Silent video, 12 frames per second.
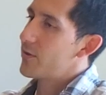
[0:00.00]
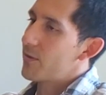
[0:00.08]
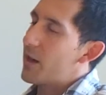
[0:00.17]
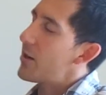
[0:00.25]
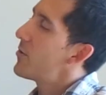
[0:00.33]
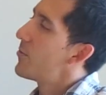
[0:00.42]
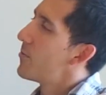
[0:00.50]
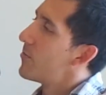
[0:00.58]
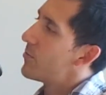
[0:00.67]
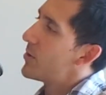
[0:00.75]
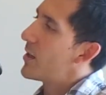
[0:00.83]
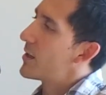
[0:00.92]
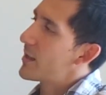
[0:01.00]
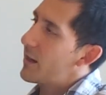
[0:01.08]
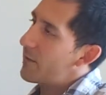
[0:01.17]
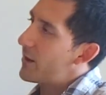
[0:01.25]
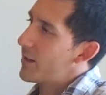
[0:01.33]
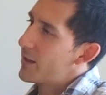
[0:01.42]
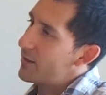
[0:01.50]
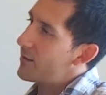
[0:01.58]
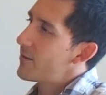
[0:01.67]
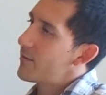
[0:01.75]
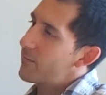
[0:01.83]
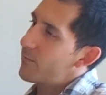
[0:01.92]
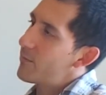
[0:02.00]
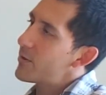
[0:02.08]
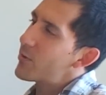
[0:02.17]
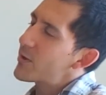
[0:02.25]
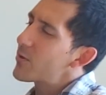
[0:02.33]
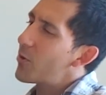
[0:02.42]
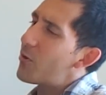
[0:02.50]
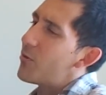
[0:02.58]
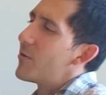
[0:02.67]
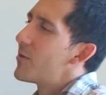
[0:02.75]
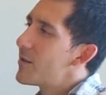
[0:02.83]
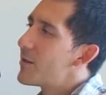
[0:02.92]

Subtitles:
I don't know, do you guys have like, what's the goal?